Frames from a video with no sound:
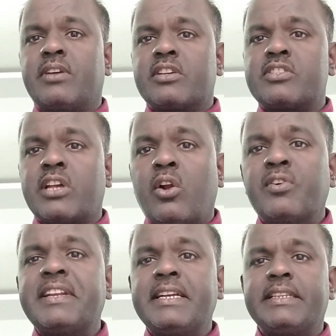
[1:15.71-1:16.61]

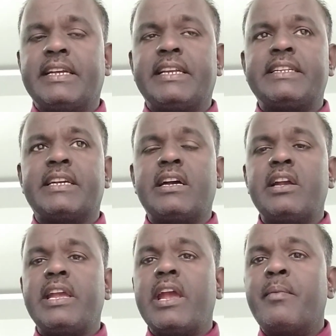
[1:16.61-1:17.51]
surrounding the area,
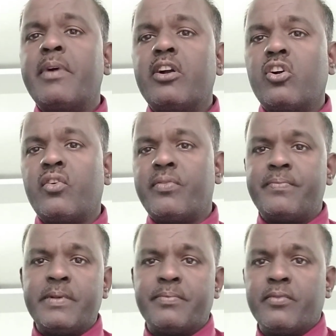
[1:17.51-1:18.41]
among of
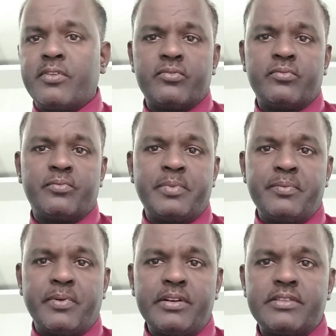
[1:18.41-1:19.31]

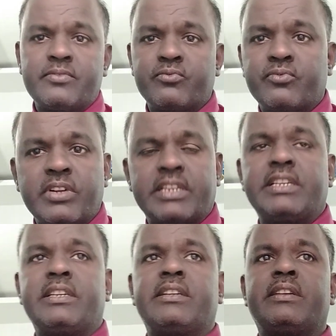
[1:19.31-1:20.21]
people's
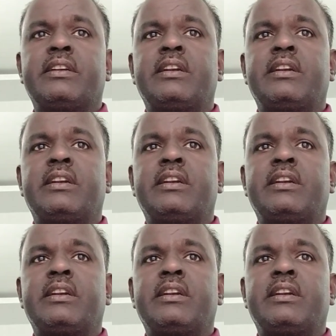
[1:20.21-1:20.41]
working,